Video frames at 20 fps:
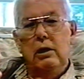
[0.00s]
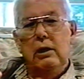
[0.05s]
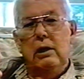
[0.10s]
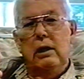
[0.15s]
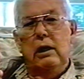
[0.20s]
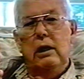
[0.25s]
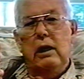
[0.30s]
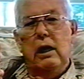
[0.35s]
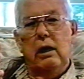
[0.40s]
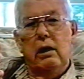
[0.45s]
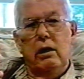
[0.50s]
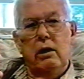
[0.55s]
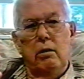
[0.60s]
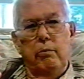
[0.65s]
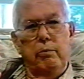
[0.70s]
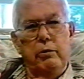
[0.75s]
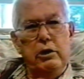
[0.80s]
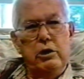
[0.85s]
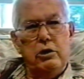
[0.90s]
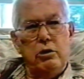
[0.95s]
And that little
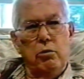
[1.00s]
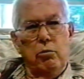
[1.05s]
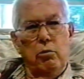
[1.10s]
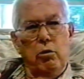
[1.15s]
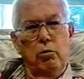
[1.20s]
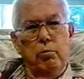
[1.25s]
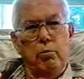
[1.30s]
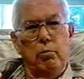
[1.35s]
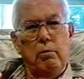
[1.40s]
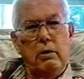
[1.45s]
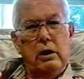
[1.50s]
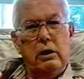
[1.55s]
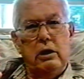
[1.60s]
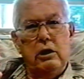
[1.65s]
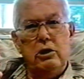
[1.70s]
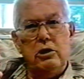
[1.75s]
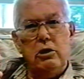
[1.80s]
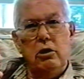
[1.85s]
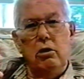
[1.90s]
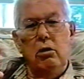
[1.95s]
piece of rope about this
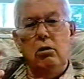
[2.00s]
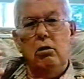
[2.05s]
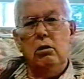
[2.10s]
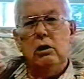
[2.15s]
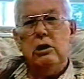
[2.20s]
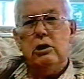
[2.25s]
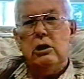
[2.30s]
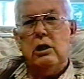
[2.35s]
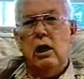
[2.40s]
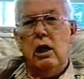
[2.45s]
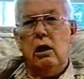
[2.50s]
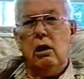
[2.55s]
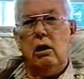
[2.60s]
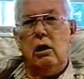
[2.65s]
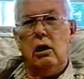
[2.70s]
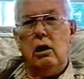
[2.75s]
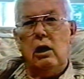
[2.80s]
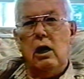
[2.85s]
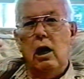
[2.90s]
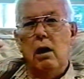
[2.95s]
long has got a
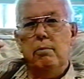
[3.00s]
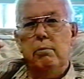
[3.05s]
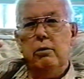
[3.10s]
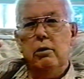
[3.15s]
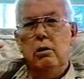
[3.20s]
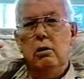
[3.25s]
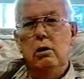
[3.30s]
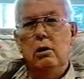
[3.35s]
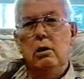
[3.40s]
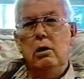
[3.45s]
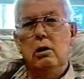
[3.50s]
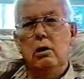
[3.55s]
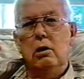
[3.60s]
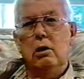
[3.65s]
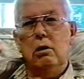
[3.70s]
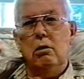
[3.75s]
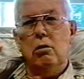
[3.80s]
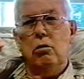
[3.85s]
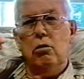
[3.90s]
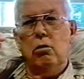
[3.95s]
copper
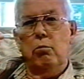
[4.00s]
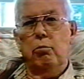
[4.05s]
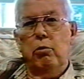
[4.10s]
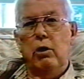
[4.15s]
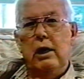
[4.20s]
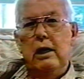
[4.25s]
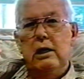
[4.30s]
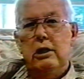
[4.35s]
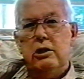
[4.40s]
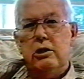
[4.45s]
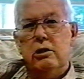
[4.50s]
or a brass